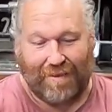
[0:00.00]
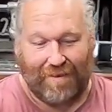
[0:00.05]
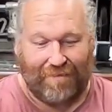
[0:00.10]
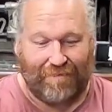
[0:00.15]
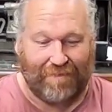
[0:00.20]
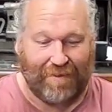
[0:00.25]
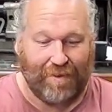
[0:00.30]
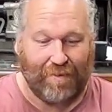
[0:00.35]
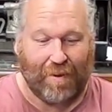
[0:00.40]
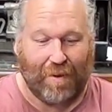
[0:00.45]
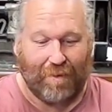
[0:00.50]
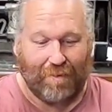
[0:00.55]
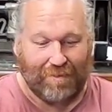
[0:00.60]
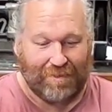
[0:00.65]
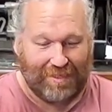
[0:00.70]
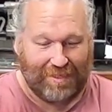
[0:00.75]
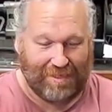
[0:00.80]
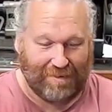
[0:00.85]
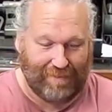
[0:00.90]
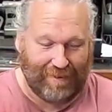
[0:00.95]
a few
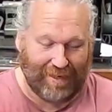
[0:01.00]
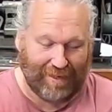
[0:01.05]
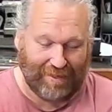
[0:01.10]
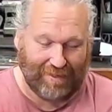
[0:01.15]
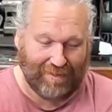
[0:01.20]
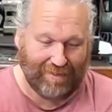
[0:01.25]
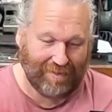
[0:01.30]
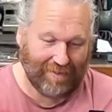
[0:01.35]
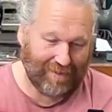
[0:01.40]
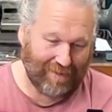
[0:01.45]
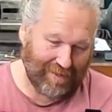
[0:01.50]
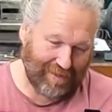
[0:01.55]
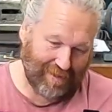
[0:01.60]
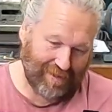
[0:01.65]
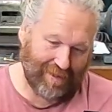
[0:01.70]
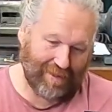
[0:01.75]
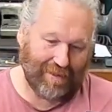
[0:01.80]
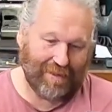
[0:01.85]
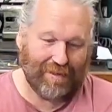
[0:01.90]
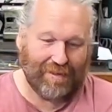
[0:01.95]
holes in the middle
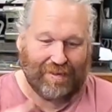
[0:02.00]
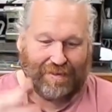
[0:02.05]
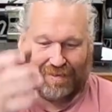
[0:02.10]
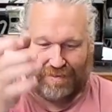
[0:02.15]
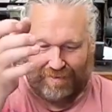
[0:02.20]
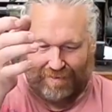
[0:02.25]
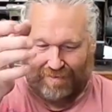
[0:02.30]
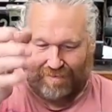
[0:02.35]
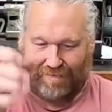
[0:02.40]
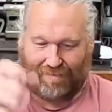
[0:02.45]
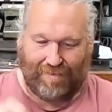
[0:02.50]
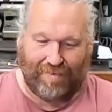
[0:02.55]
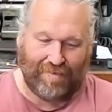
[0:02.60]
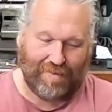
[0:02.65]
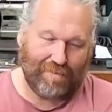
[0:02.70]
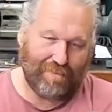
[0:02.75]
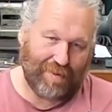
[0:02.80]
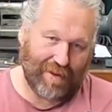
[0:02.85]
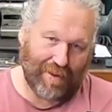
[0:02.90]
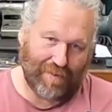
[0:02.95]
with
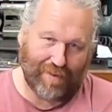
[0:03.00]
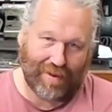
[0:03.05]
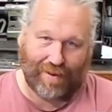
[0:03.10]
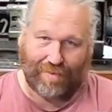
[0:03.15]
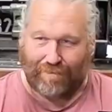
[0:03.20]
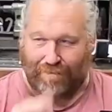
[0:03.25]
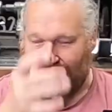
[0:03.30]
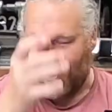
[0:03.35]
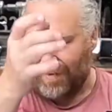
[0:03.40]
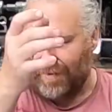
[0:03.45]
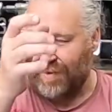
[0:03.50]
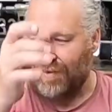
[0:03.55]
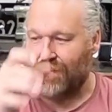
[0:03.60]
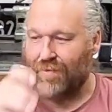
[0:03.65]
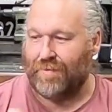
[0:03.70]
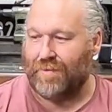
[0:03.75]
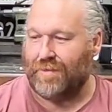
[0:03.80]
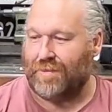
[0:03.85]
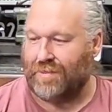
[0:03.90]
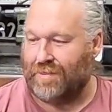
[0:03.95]
the blower blowing
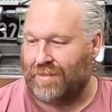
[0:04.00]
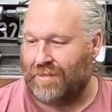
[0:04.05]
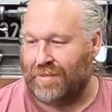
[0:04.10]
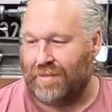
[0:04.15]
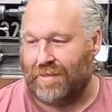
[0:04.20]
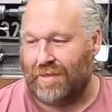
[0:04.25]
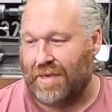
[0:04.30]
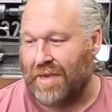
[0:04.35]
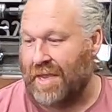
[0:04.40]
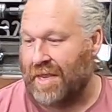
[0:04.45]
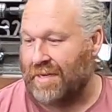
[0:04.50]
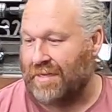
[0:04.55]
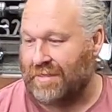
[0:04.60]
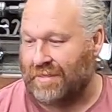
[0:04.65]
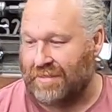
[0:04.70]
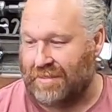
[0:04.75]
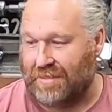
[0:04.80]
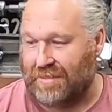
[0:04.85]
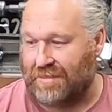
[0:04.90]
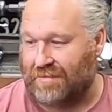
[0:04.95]
upwards,
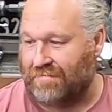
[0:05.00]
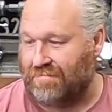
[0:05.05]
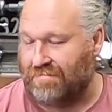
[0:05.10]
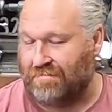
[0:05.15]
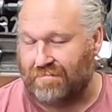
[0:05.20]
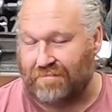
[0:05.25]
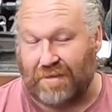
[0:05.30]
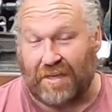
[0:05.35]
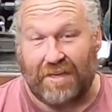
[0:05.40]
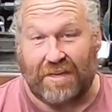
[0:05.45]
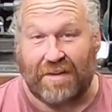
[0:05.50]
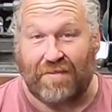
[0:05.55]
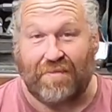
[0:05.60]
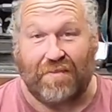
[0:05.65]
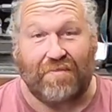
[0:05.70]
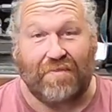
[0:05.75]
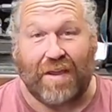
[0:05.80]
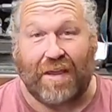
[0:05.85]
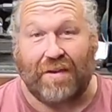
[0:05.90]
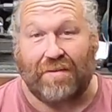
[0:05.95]
and it
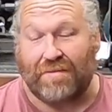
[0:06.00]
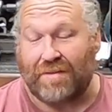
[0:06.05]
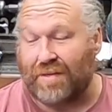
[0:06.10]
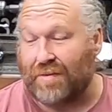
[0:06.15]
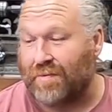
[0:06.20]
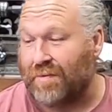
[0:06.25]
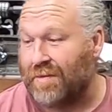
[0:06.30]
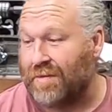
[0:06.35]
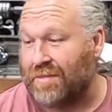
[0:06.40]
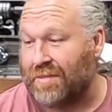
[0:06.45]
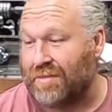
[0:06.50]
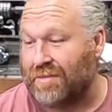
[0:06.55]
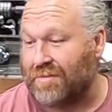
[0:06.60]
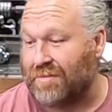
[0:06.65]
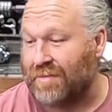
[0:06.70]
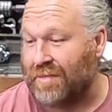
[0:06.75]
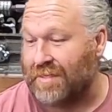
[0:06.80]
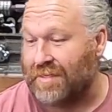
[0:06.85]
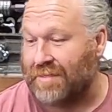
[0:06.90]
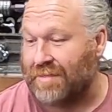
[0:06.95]
never failed. It worked a
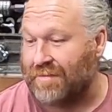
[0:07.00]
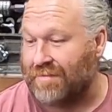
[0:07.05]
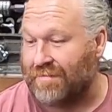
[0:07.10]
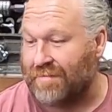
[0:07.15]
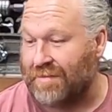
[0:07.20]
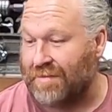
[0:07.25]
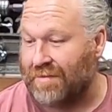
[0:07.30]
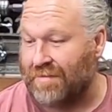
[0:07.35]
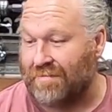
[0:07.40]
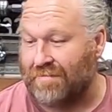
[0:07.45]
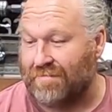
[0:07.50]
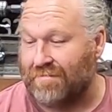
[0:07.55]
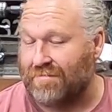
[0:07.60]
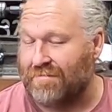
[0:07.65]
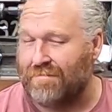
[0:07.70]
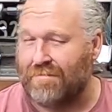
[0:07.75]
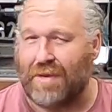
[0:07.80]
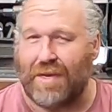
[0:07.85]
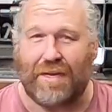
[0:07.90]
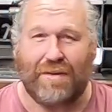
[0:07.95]
treat. We got
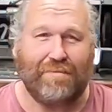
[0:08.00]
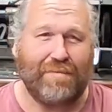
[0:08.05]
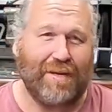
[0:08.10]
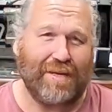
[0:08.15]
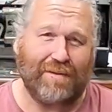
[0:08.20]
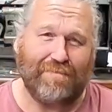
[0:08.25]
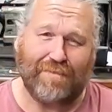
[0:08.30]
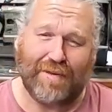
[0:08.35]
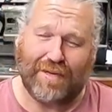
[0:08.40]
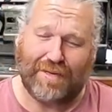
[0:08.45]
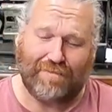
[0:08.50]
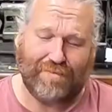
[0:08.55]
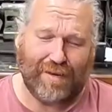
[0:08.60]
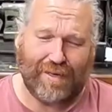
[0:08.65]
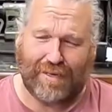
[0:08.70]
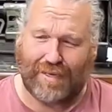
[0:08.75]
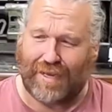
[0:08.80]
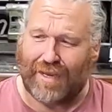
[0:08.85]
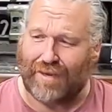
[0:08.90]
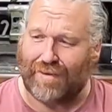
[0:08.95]
many
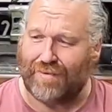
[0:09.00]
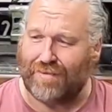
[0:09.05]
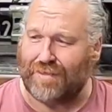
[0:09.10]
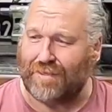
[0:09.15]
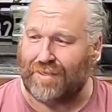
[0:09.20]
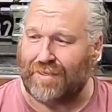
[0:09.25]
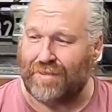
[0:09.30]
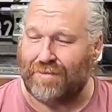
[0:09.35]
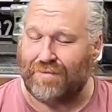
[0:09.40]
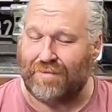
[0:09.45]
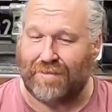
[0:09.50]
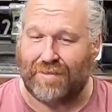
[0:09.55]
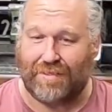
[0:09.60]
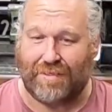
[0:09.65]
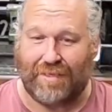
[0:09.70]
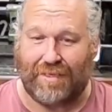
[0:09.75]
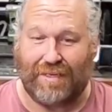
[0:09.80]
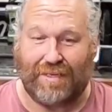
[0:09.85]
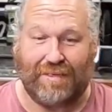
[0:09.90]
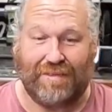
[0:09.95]
hours of
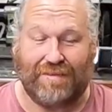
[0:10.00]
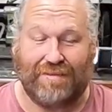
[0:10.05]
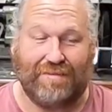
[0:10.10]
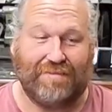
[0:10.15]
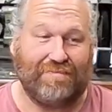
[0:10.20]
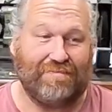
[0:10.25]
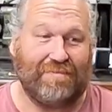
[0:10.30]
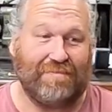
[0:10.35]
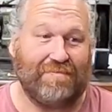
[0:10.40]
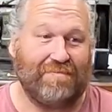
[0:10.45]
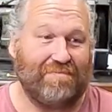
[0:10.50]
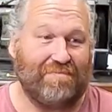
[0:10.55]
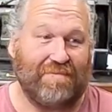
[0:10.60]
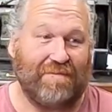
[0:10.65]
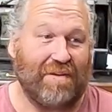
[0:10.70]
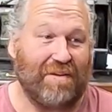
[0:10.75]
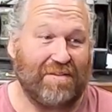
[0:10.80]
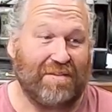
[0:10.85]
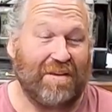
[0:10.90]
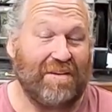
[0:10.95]
use in it.
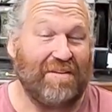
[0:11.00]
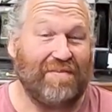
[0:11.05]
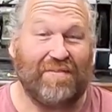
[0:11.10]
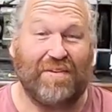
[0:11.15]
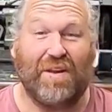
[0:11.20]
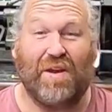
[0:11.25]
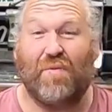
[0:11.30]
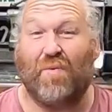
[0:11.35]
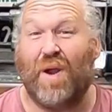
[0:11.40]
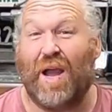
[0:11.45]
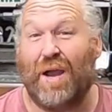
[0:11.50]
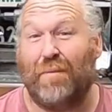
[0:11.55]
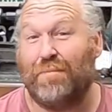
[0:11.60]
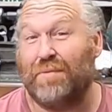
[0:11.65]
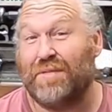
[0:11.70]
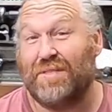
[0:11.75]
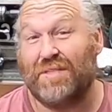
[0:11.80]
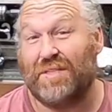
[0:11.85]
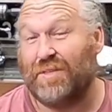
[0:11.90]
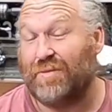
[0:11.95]
I don't even know what
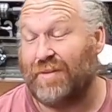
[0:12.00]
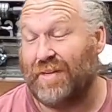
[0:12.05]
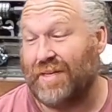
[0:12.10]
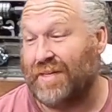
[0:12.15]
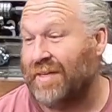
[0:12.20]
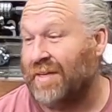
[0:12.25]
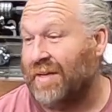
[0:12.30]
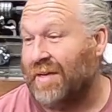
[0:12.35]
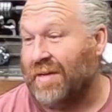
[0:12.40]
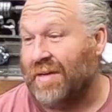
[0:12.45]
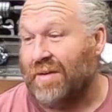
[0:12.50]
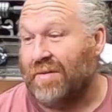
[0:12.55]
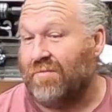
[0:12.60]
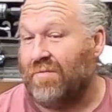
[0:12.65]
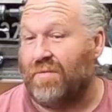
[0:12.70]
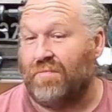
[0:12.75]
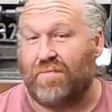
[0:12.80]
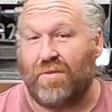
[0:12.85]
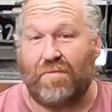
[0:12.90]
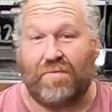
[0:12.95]
happened to it.
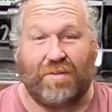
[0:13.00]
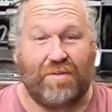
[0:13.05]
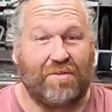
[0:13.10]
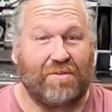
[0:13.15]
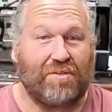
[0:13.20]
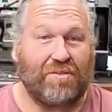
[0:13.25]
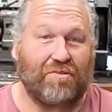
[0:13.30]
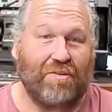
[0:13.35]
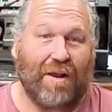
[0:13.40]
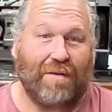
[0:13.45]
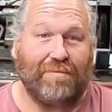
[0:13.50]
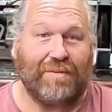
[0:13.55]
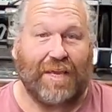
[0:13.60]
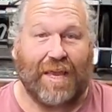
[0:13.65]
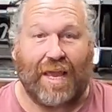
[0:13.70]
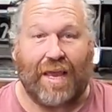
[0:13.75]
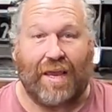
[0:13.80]
We probably just scrapped it